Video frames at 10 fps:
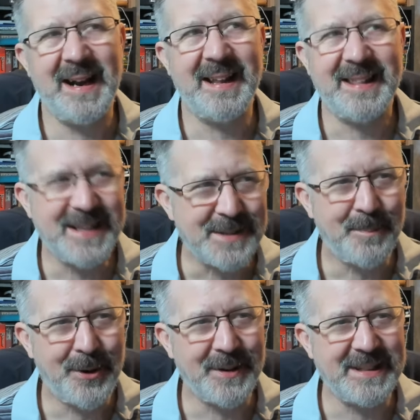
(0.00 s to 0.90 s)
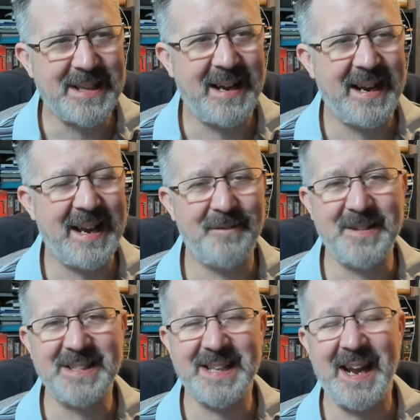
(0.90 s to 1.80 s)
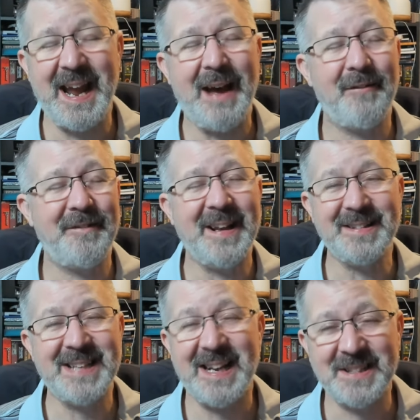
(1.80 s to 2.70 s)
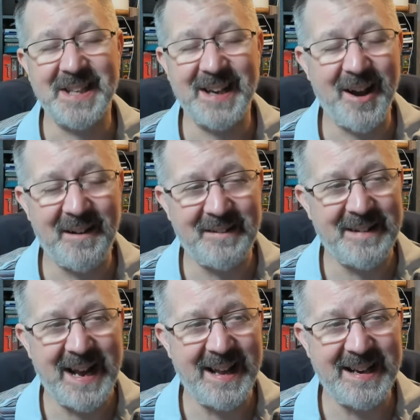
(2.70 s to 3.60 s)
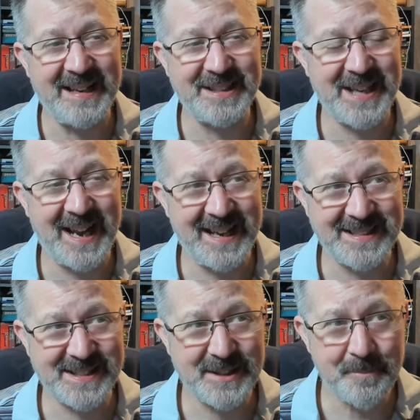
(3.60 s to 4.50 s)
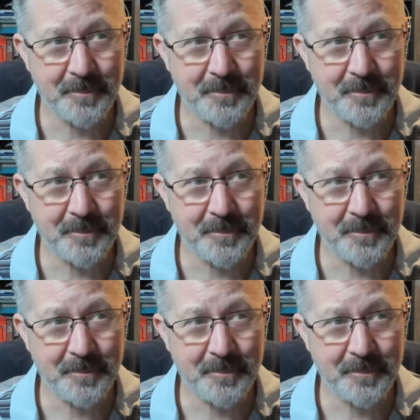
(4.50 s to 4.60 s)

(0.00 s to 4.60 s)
at this point i have to say how fantastic our nhs